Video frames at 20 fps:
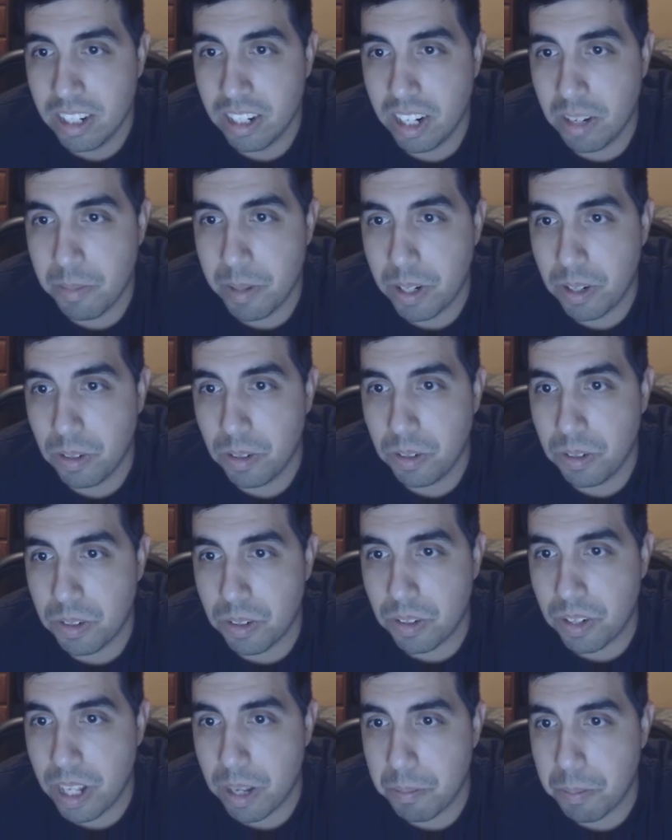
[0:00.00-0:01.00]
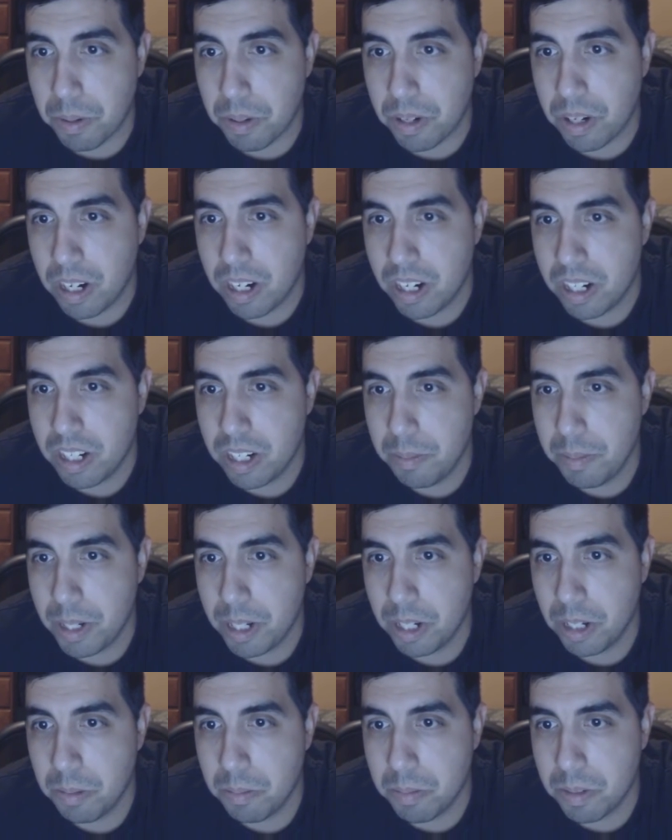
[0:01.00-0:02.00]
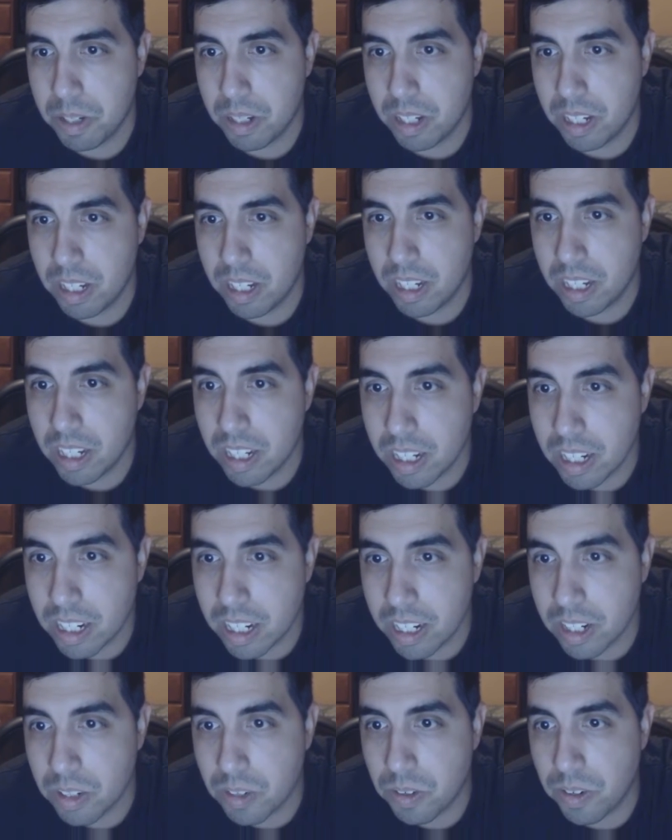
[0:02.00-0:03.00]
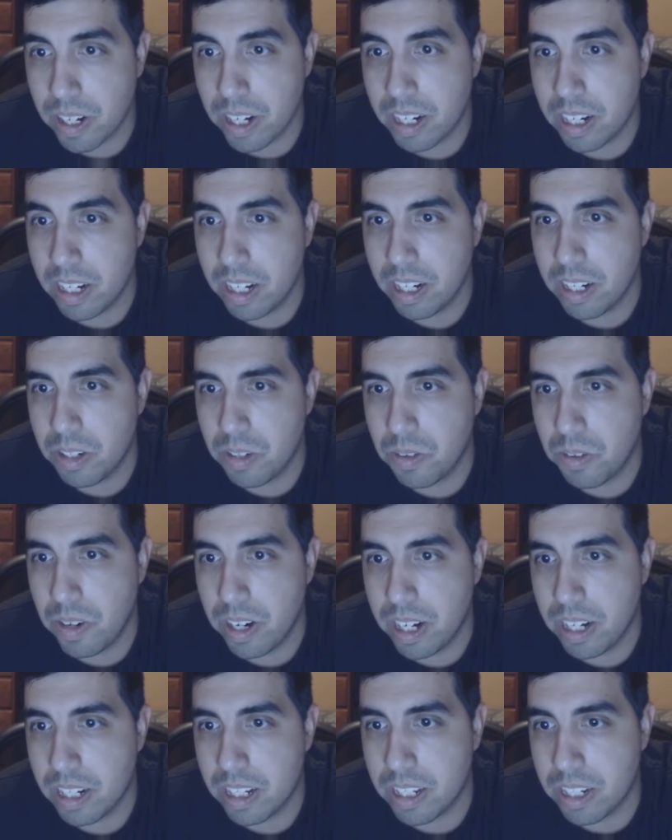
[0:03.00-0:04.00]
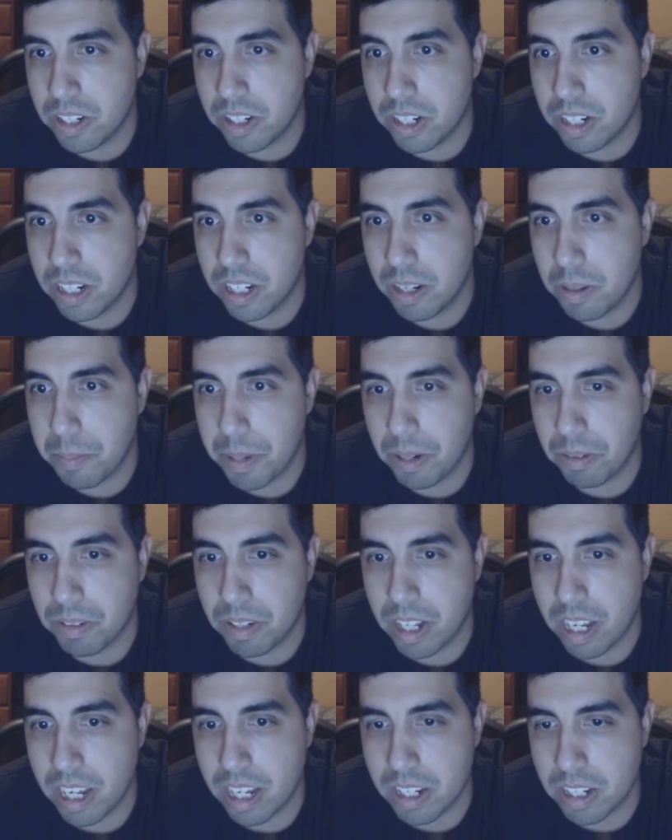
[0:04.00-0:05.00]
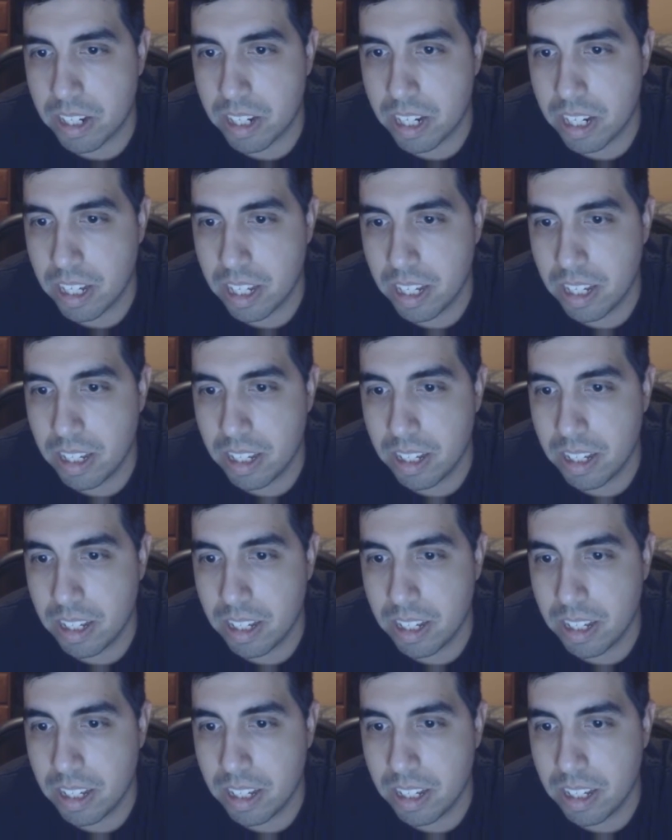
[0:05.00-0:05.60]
Do not make her lose her temper. She becomes intran intransigent about taste.